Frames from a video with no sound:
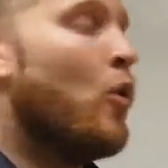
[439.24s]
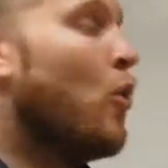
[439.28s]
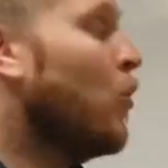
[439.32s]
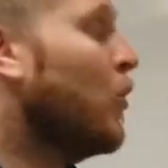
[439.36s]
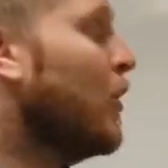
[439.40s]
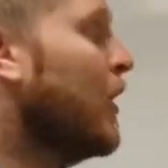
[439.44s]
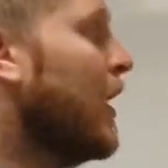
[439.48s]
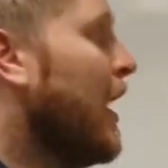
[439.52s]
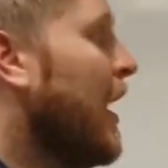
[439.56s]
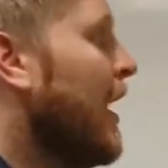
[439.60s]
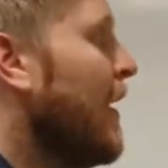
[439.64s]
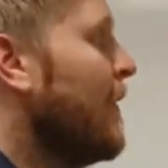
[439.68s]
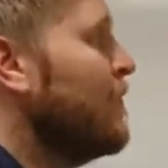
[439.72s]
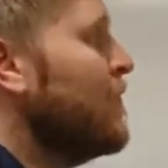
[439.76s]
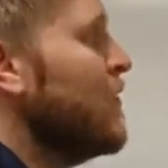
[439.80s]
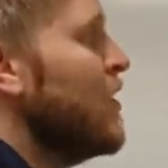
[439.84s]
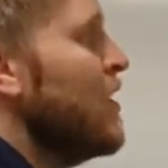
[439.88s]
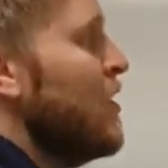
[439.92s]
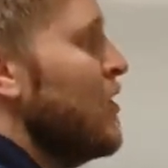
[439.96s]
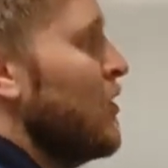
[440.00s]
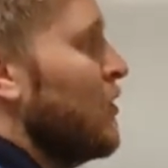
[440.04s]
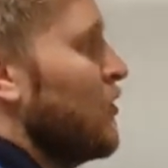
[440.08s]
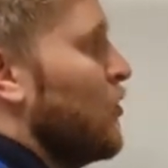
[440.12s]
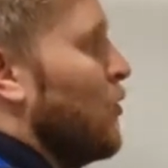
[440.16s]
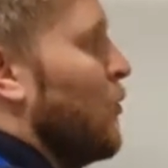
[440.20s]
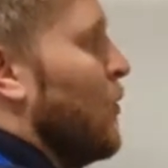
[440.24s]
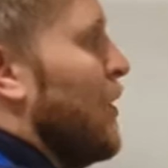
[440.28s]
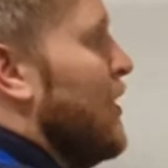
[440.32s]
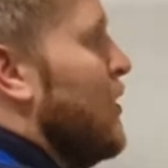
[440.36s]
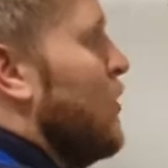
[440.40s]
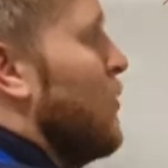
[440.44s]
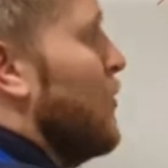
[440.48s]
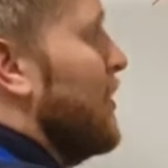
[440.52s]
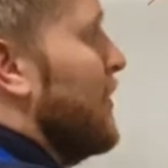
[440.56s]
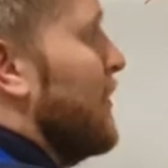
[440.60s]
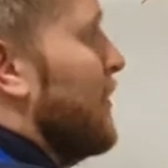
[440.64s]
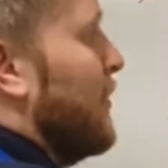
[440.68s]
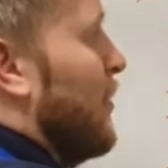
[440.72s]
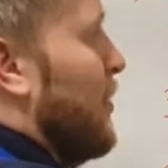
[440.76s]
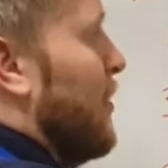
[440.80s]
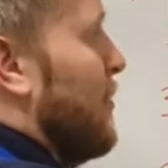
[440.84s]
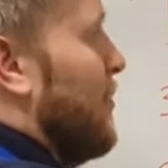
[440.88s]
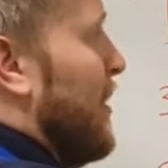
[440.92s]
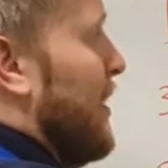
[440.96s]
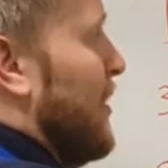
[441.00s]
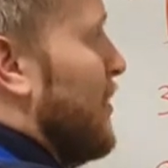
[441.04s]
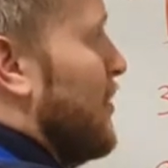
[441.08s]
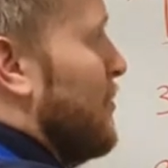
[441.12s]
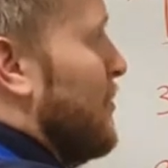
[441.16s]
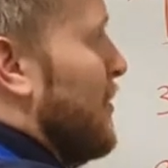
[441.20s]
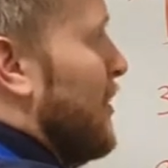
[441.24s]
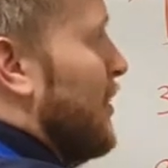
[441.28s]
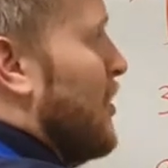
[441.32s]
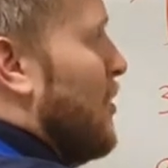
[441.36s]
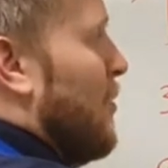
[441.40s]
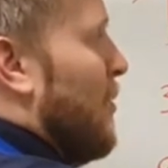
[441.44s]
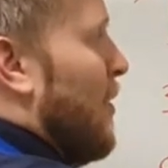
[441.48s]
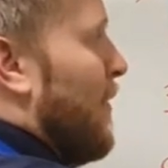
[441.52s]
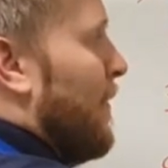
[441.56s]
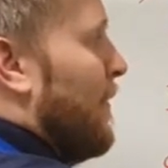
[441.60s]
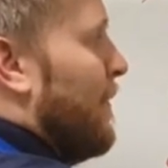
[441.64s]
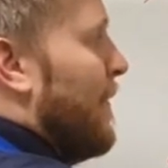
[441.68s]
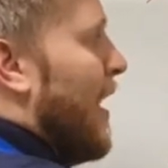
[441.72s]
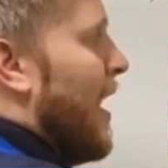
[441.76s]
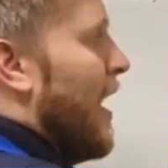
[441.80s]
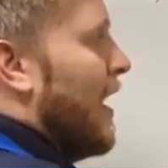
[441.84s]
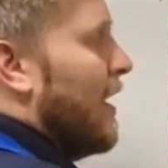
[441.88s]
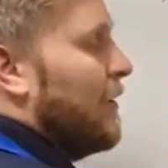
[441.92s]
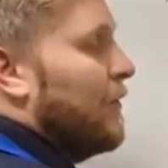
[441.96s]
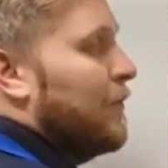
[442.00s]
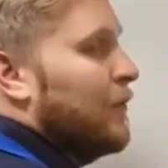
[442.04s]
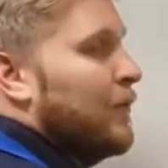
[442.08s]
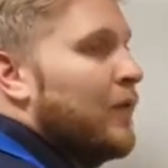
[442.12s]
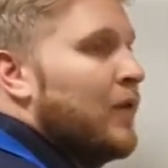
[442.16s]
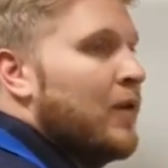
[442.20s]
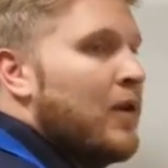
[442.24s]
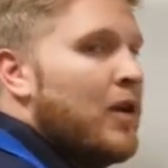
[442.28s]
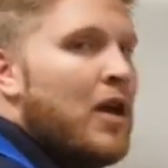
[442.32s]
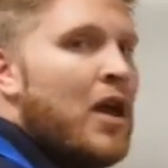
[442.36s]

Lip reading: okay? So we know it's going to be something to do with 5.